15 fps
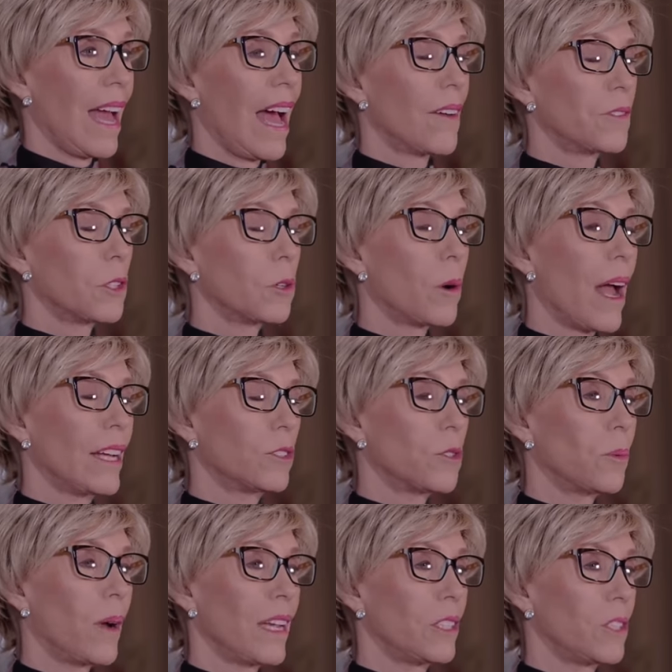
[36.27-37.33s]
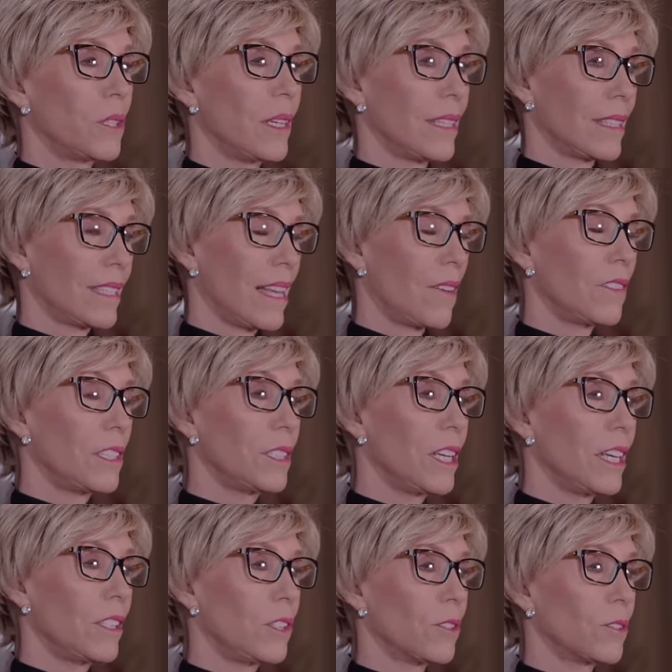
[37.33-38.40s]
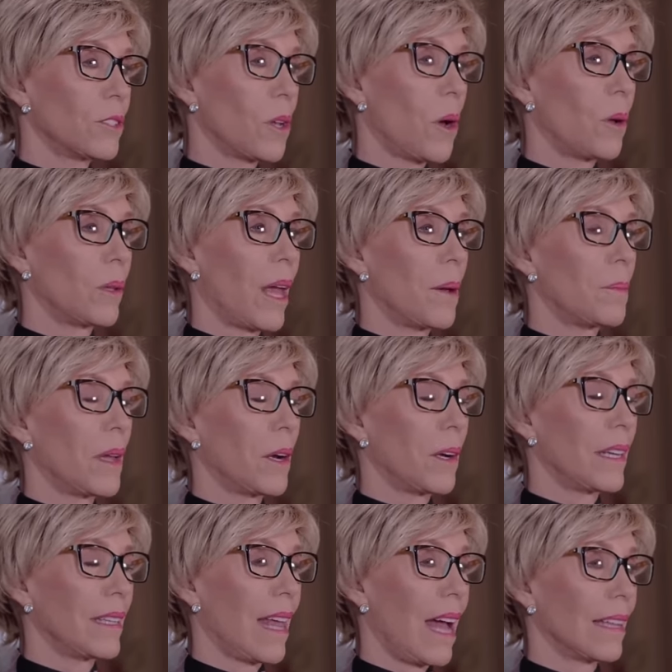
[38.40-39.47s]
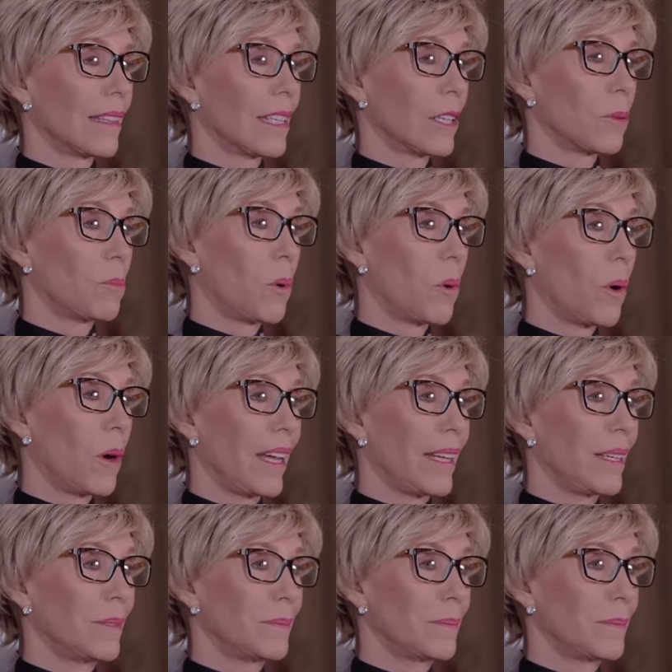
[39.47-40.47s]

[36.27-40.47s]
After graduation at 17 years old, I married that little boy.